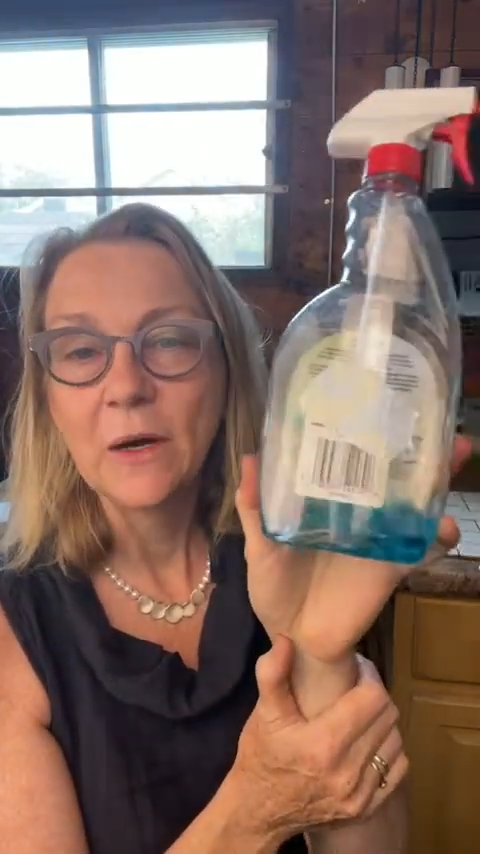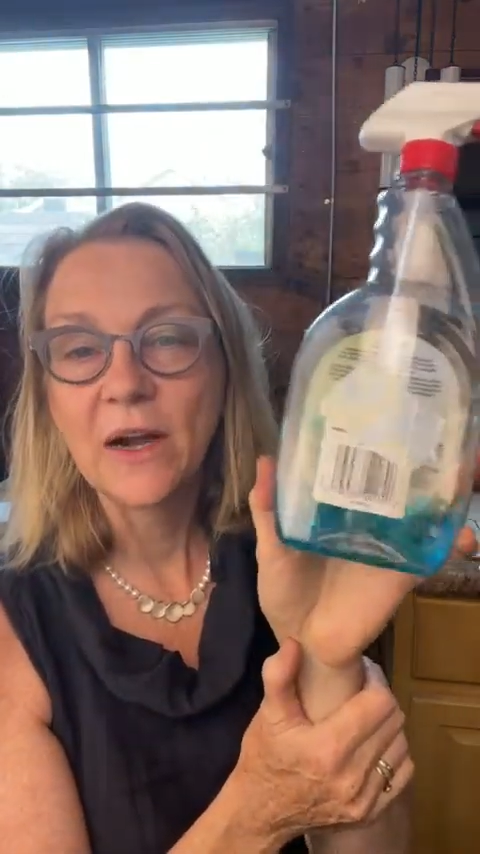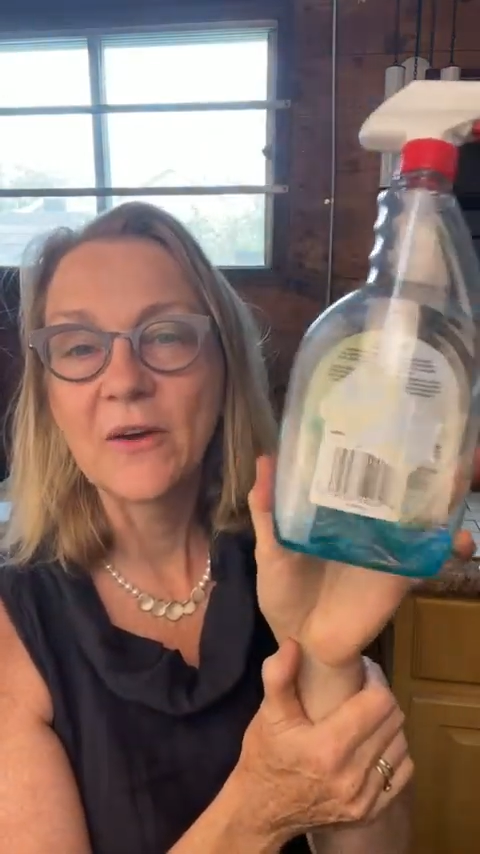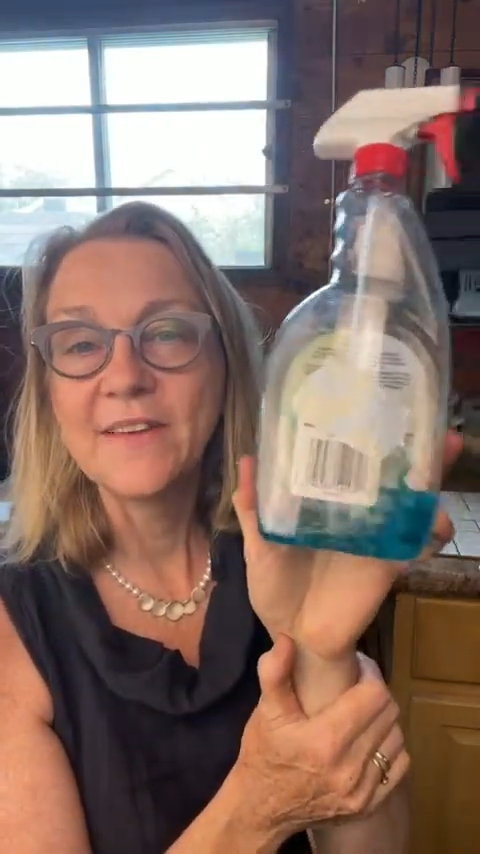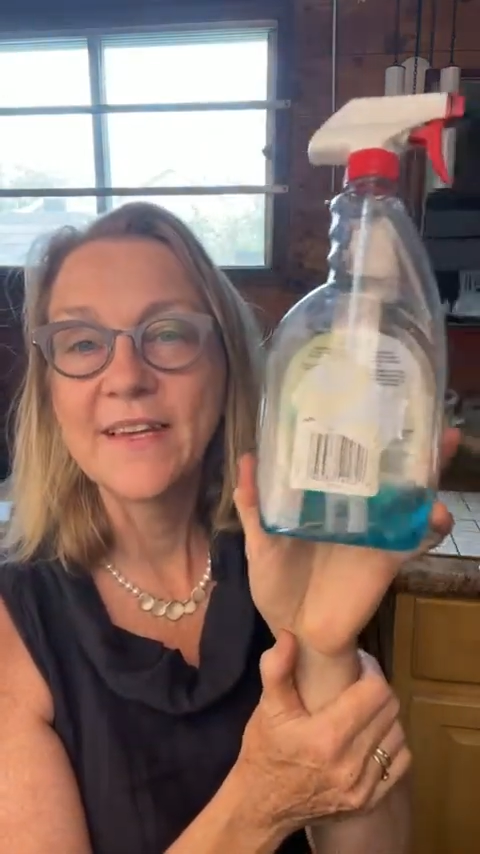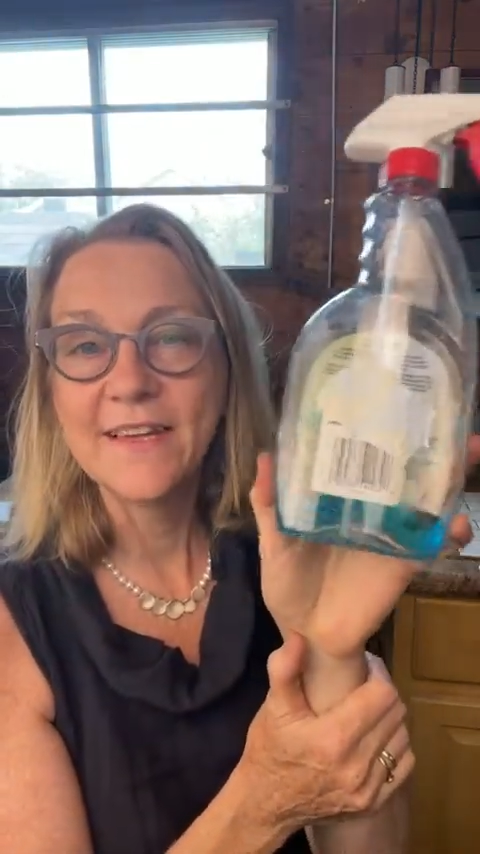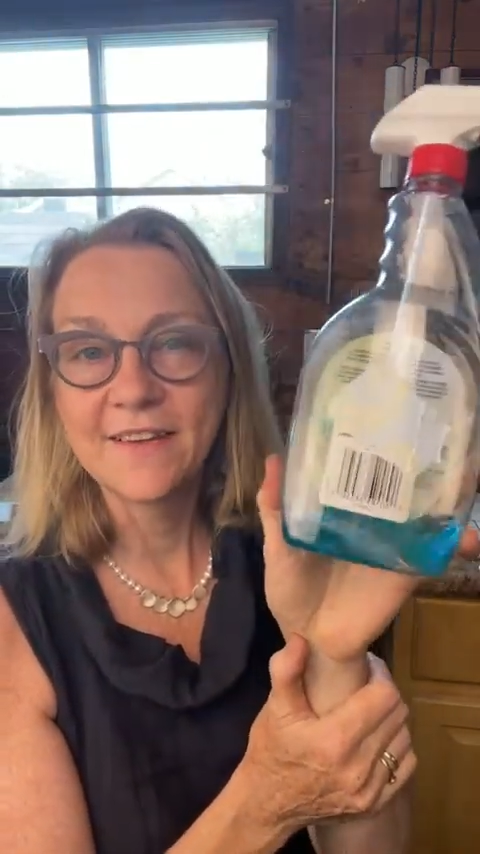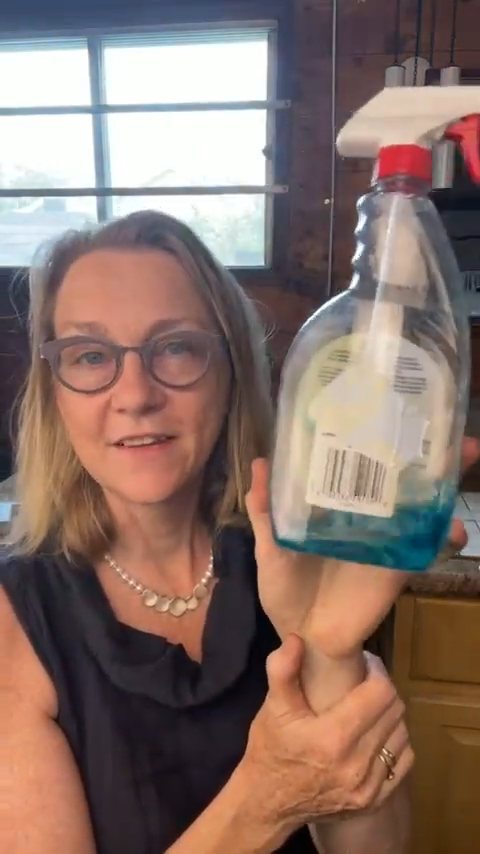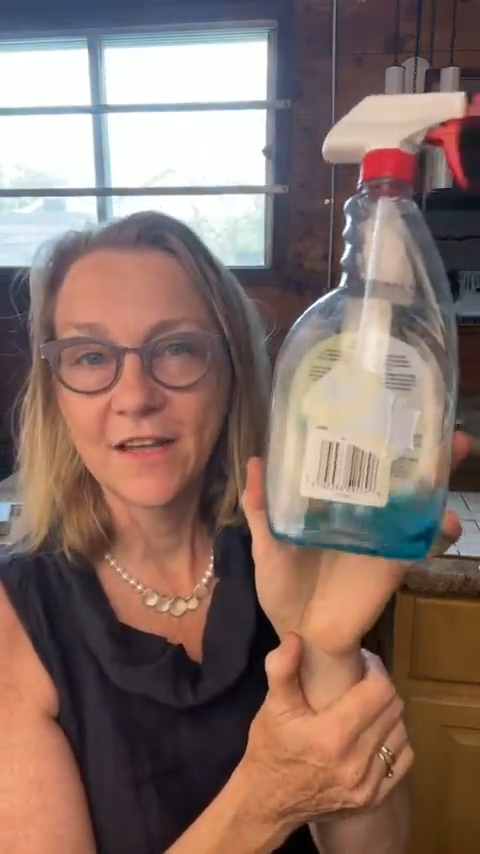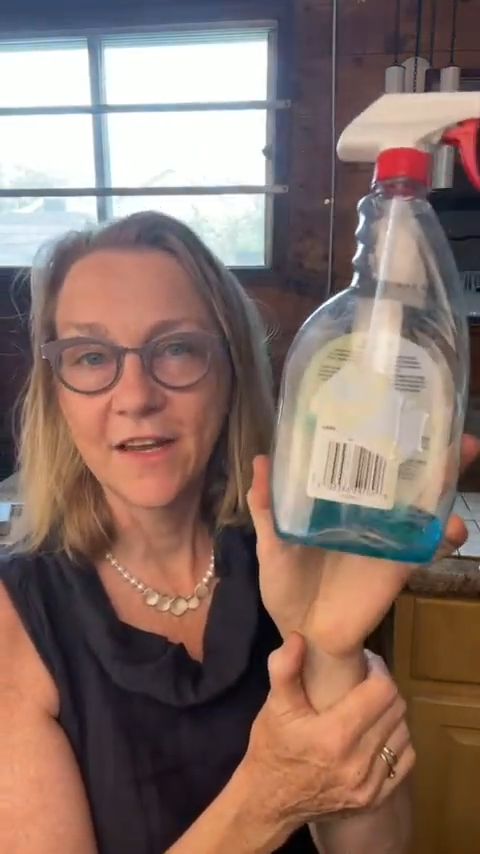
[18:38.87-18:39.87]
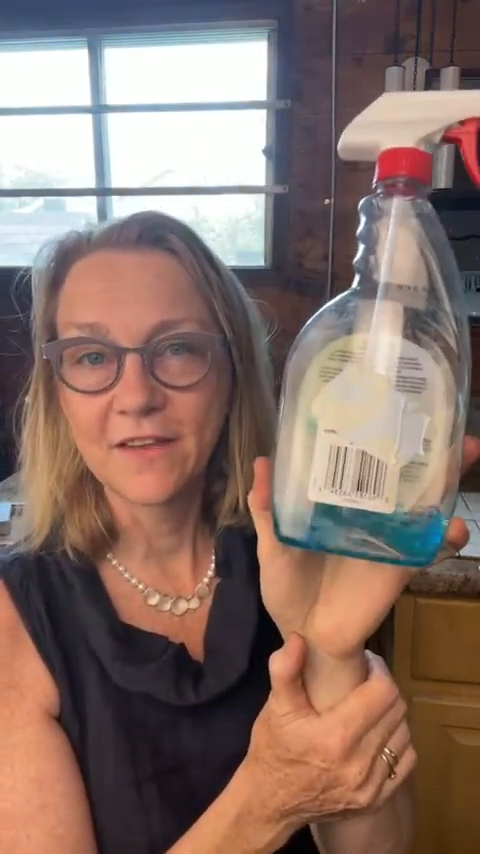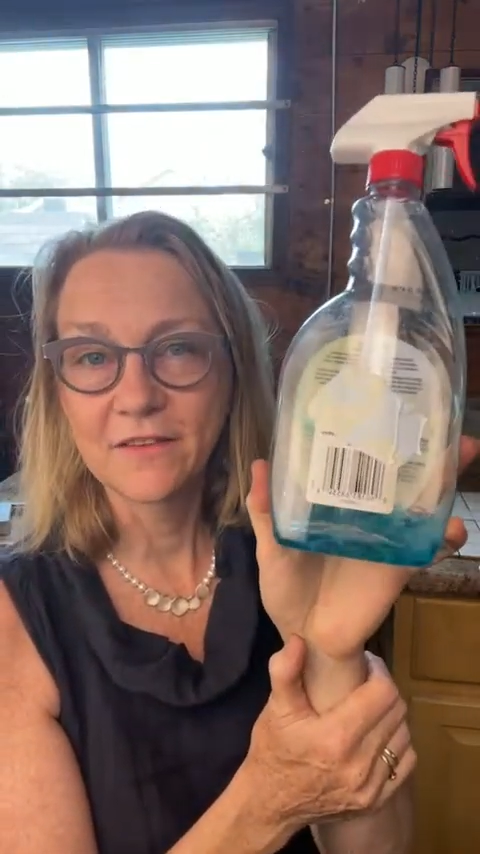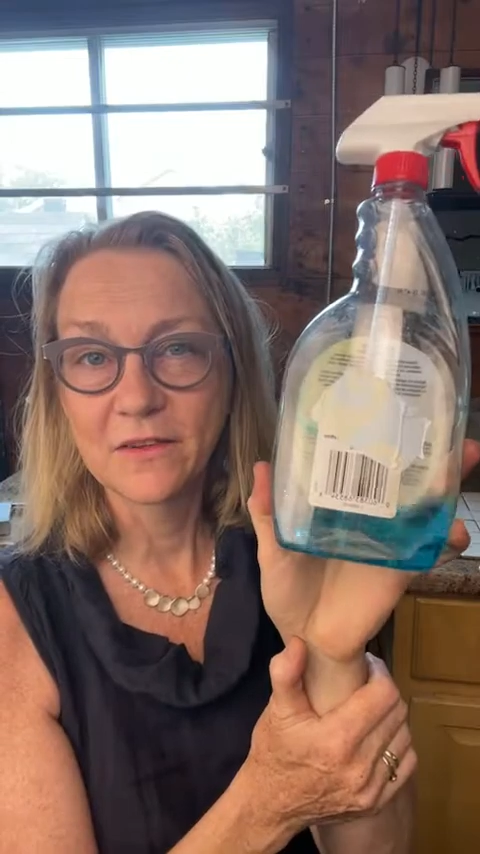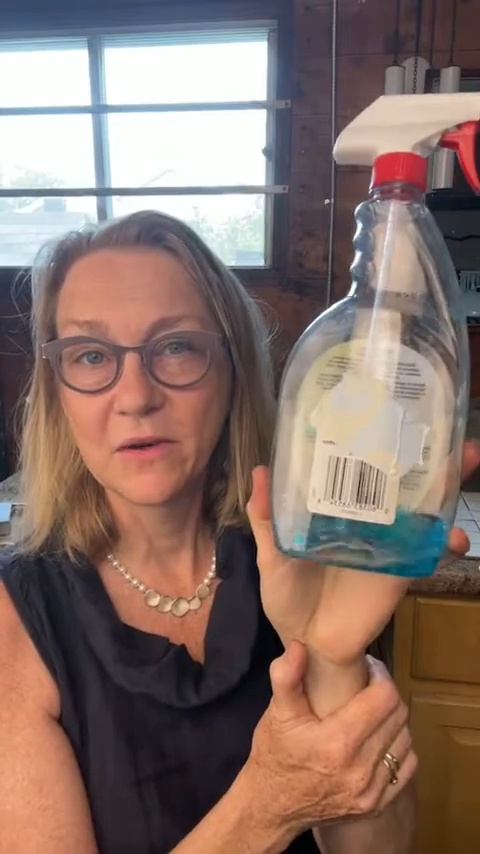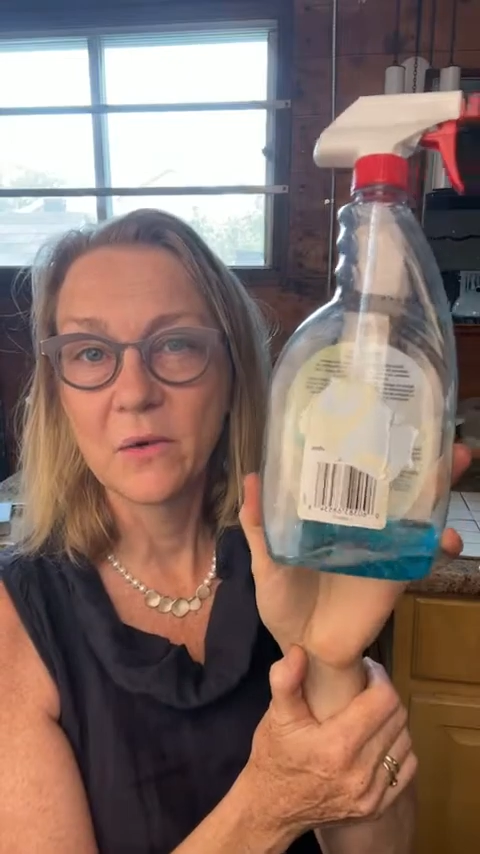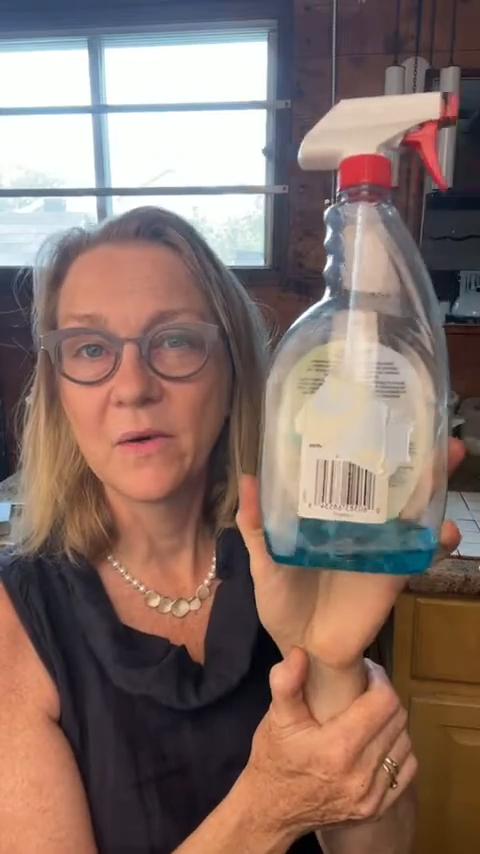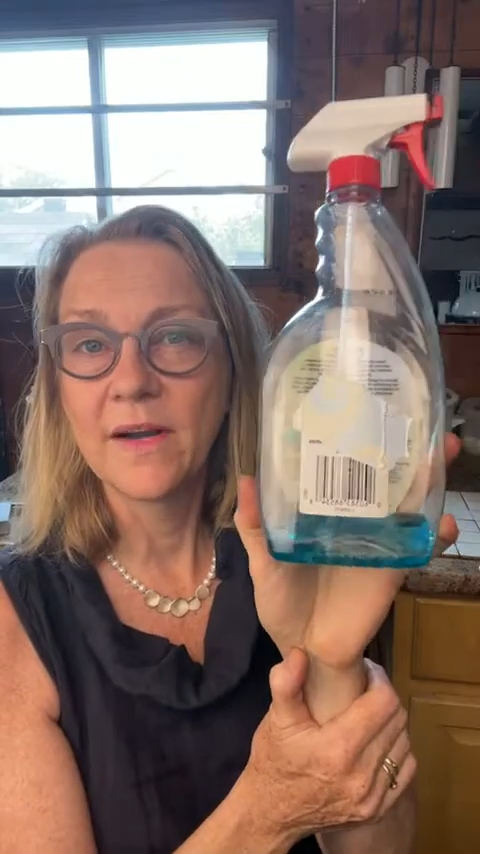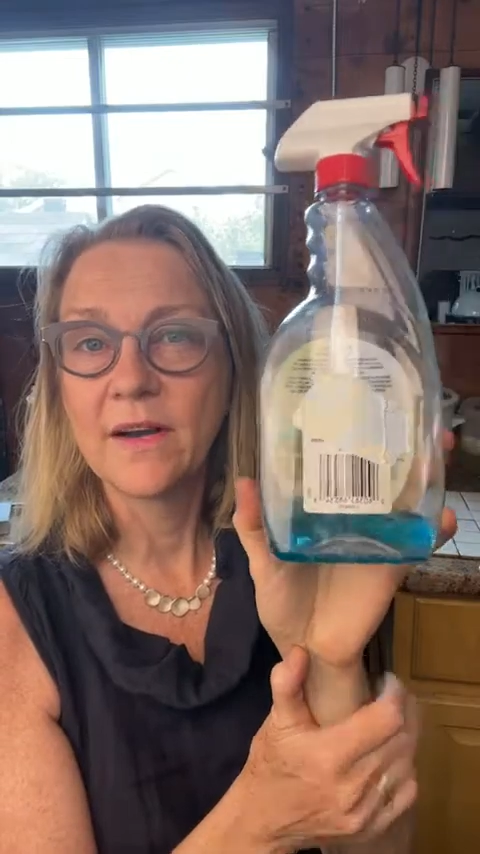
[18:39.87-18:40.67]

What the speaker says: containing silica, so